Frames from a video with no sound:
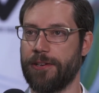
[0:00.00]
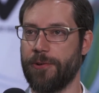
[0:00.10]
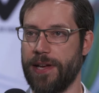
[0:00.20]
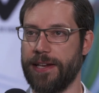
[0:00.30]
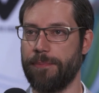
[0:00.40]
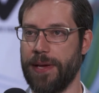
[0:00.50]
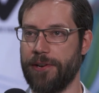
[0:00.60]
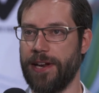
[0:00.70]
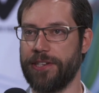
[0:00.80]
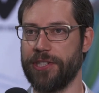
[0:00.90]
create a
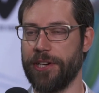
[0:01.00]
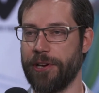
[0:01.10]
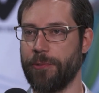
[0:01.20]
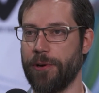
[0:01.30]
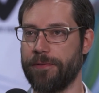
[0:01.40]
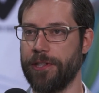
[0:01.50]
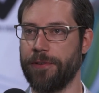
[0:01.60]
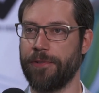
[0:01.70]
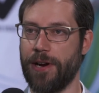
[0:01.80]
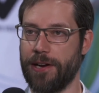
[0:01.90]
better engineering workflow
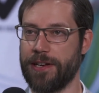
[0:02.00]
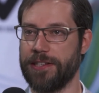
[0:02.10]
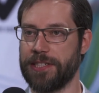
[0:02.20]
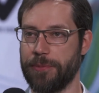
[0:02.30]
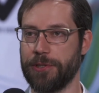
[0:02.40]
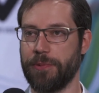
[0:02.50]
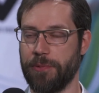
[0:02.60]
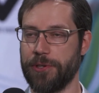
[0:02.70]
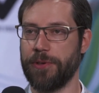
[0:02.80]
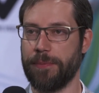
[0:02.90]
for our customers when
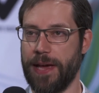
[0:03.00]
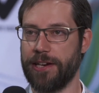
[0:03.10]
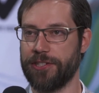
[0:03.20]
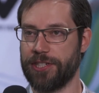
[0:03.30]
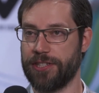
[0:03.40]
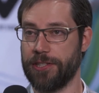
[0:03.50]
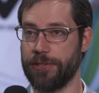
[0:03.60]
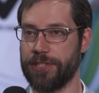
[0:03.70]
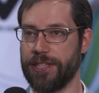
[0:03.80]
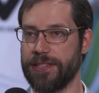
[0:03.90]
we're doing managed
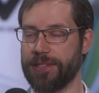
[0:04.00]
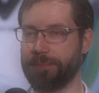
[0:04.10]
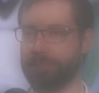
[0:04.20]
solutions.